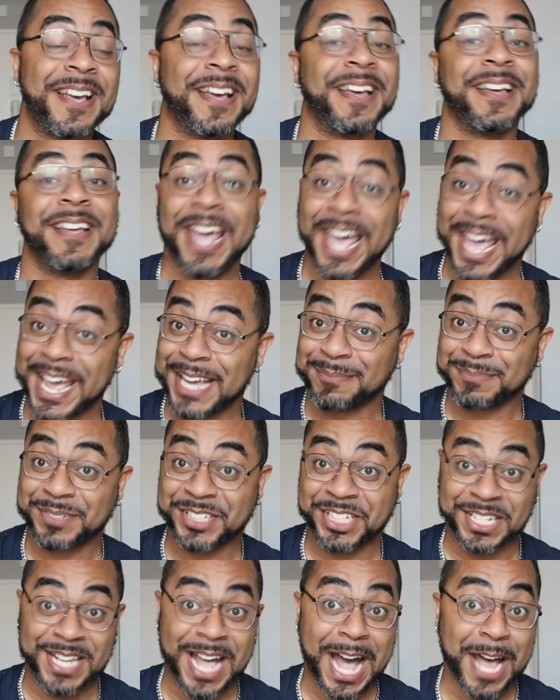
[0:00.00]
Hey, she
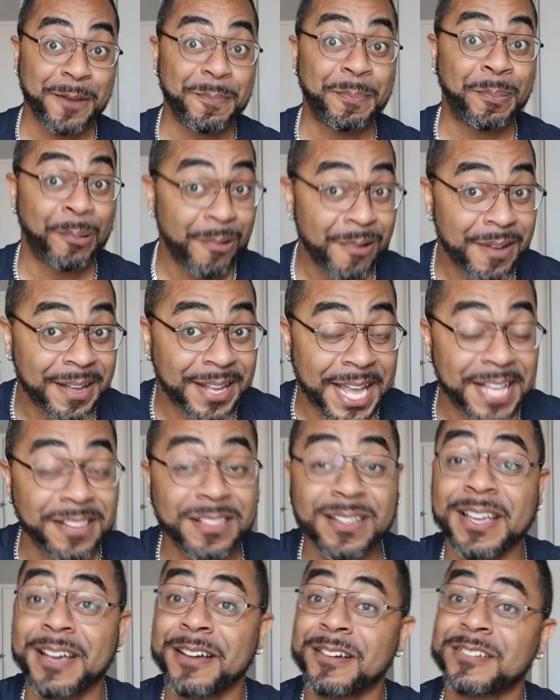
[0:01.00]
got a point, and look
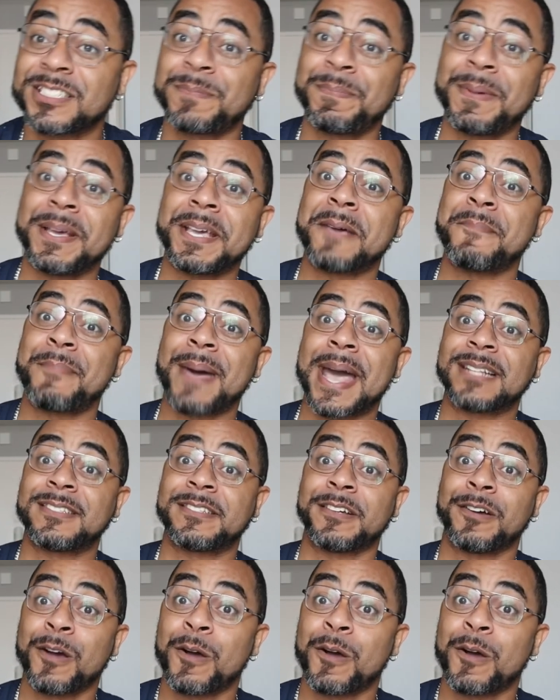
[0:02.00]
at her speaking back to her